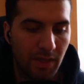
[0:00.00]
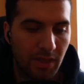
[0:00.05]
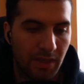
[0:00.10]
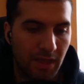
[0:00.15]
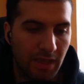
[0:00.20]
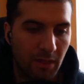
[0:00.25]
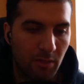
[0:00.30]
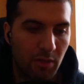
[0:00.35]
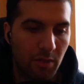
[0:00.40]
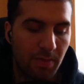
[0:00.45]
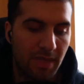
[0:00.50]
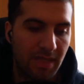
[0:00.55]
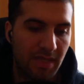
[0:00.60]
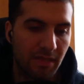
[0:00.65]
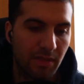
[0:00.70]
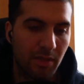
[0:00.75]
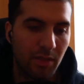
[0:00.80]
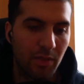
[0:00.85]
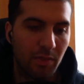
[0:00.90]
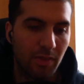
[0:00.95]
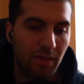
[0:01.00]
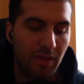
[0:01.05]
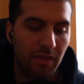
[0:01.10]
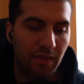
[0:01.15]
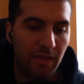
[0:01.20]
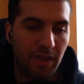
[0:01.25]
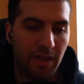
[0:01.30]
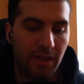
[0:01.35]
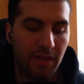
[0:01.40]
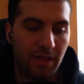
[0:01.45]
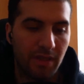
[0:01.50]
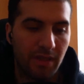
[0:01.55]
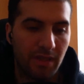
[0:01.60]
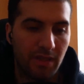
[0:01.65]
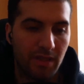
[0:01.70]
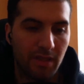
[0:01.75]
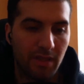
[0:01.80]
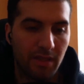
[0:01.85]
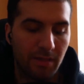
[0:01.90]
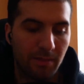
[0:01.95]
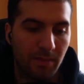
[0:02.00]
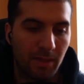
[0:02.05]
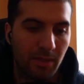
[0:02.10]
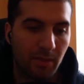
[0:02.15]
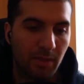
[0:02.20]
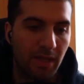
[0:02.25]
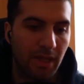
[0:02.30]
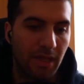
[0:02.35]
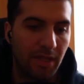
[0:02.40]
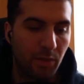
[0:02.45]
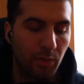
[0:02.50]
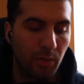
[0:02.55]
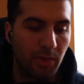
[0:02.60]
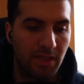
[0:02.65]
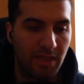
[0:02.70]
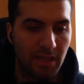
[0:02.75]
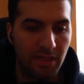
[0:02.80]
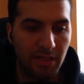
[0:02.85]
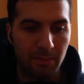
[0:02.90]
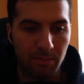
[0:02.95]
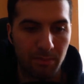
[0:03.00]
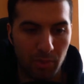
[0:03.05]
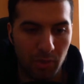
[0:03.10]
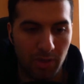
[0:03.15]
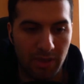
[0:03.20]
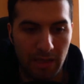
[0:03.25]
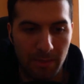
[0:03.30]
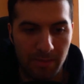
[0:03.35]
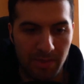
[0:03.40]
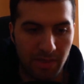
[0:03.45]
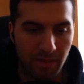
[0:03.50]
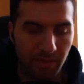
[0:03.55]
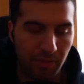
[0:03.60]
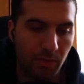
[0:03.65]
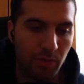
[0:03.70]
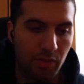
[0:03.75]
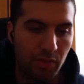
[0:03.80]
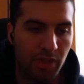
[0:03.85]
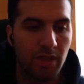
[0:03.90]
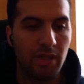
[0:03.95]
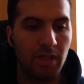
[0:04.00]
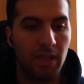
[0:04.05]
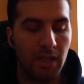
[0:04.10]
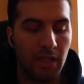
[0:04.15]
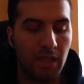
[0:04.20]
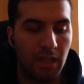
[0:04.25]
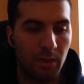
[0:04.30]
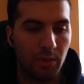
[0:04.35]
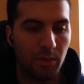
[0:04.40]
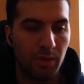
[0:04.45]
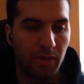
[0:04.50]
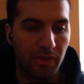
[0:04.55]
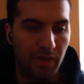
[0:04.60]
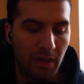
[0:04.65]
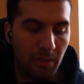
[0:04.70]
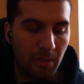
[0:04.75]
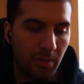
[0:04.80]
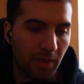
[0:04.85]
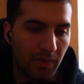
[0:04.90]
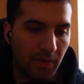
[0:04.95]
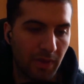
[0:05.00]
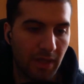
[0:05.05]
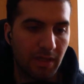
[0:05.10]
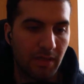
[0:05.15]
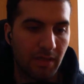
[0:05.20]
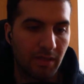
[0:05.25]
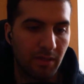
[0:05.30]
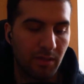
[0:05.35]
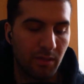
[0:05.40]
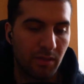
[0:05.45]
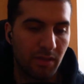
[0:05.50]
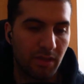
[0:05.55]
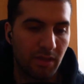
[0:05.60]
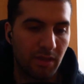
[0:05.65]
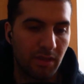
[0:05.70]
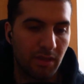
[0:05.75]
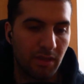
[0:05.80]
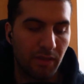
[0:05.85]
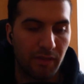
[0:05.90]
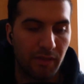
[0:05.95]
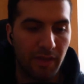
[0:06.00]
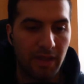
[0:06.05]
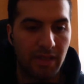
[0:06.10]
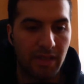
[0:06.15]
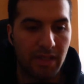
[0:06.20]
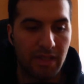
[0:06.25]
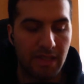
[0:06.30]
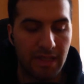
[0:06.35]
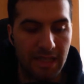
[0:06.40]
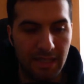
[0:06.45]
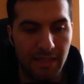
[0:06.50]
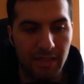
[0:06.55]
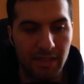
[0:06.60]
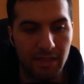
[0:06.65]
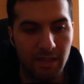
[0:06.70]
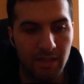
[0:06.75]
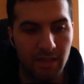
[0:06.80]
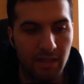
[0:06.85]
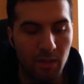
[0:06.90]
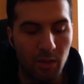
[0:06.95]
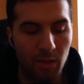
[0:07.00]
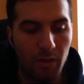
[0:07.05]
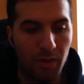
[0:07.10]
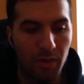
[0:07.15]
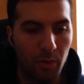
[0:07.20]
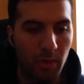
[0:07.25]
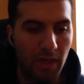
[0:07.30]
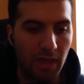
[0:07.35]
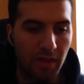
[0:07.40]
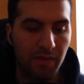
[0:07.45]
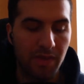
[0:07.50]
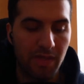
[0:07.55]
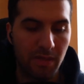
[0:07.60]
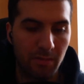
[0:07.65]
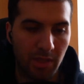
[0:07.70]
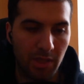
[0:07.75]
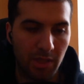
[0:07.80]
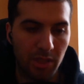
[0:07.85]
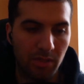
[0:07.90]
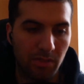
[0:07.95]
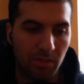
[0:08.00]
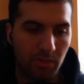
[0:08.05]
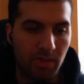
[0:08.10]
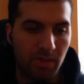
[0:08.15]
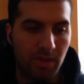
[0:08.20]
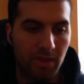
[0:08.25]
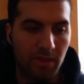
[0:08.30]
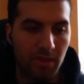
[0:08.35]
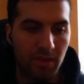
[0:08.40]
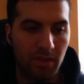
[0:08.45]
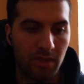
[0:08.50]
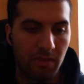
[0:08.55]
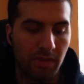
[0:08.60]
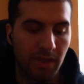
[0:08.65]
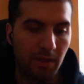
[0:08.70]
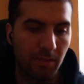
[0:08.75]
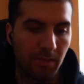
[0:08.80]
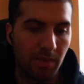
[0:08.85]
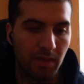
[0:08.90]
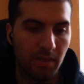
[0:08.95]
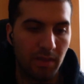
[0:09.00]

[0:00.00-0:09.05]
aerospace industry, they discuss a lot about, okay, do we still need prototypes in the future? How do you think about that? Do you still think it's needed, although we have simulation tools available?